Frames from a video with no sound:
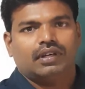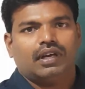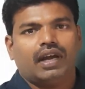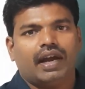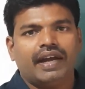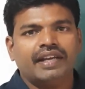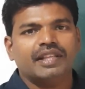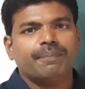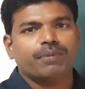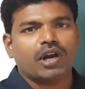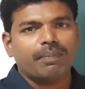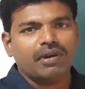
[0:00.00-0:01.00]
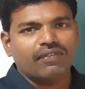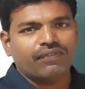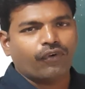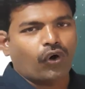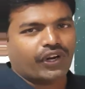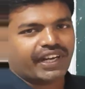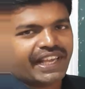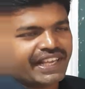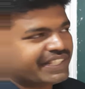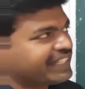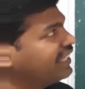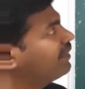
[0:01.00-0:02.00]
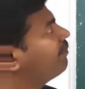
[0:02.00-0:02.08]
And the problem 4 is 5